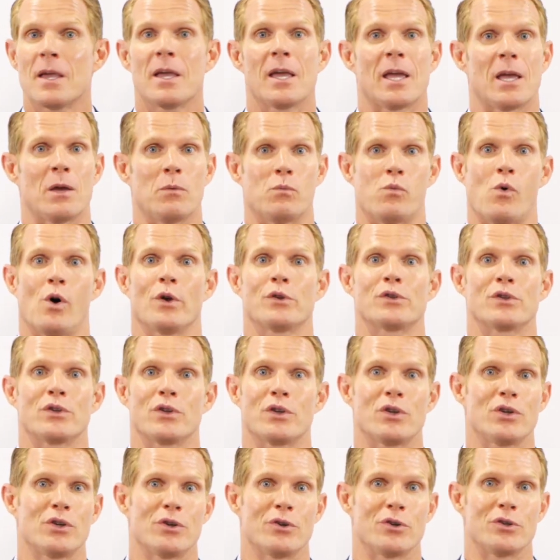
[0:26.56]
it wasn't
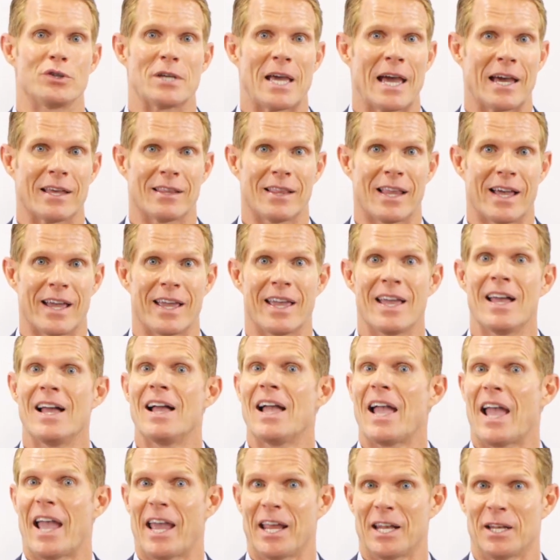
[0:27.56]
a huge outlay,
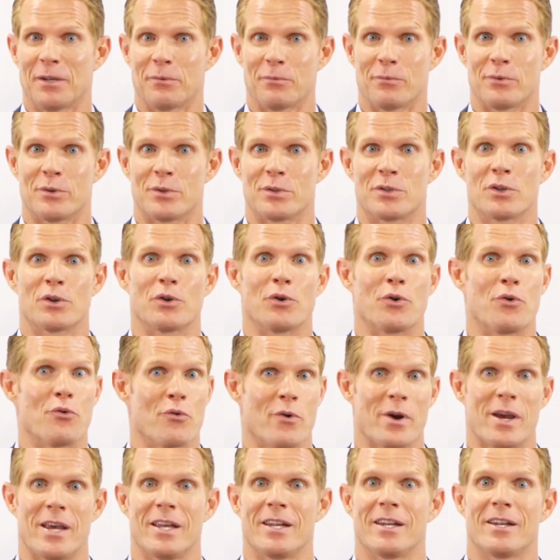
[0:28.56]
and it was
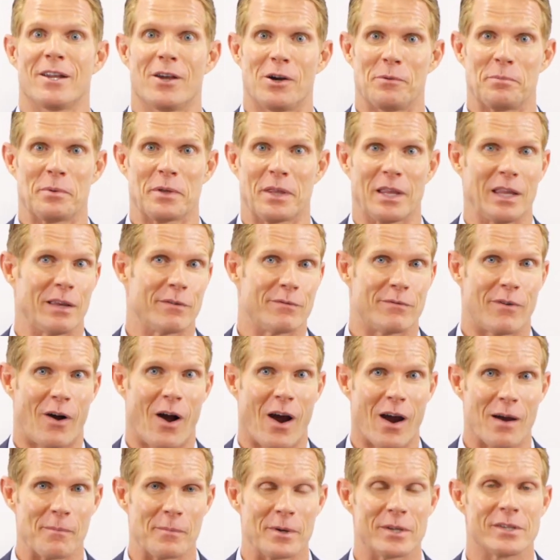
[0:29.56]
green and helping the
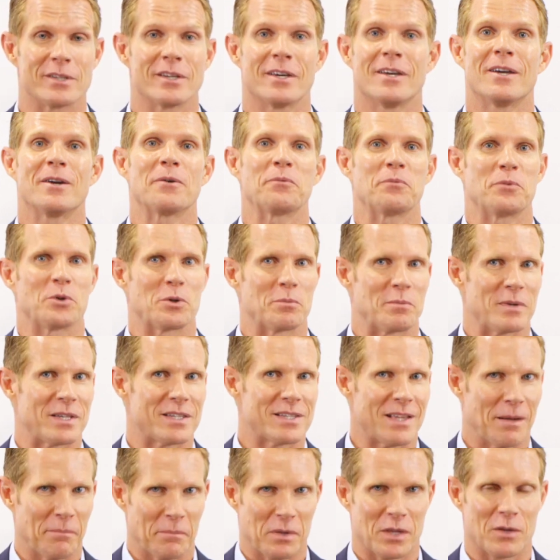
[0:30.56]
environment, would it be
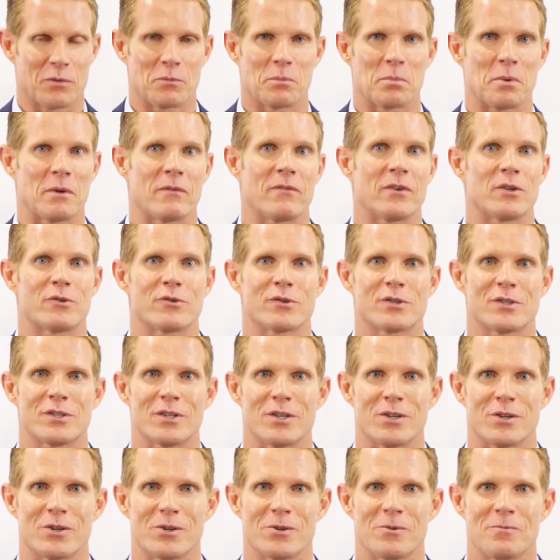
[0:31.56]
something that would be of interest
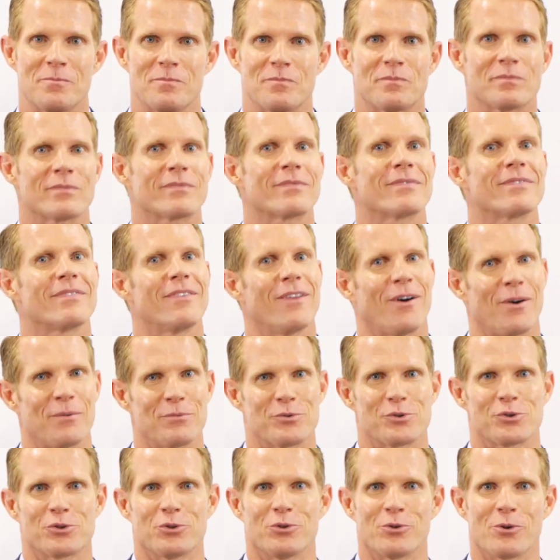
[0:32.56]
to you? I'm
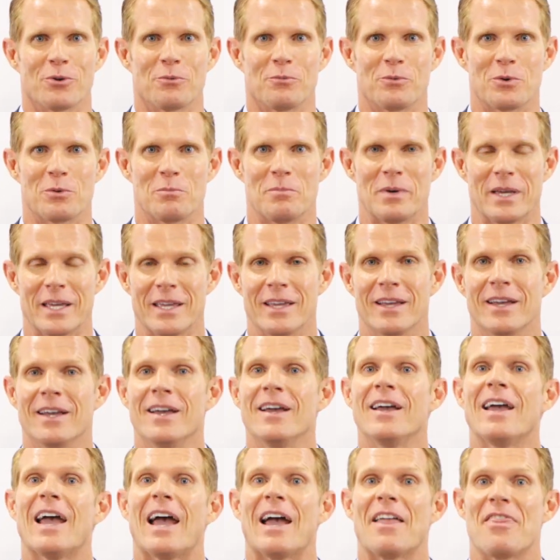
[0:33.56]
sure it would be.
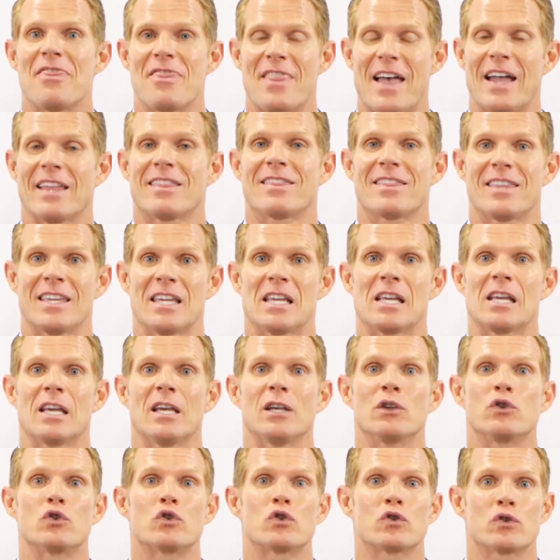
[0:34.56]
And that thing
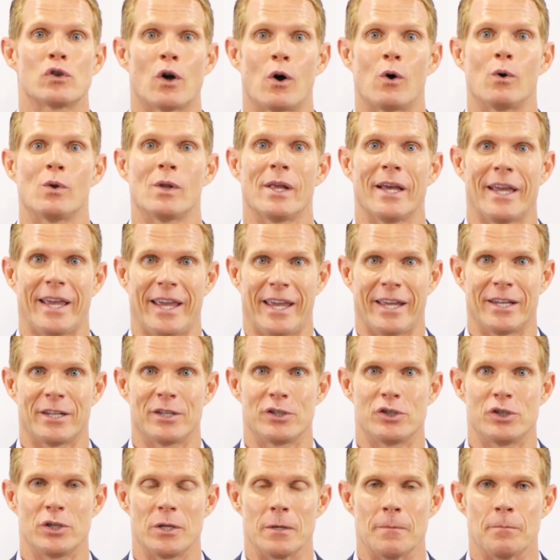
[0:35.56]
is solar
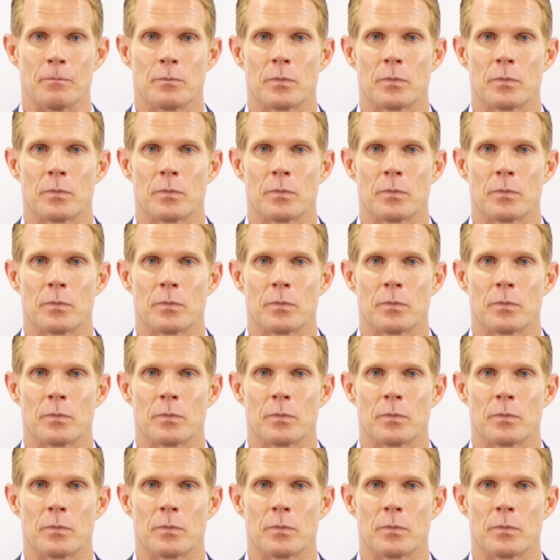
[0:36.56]
energy.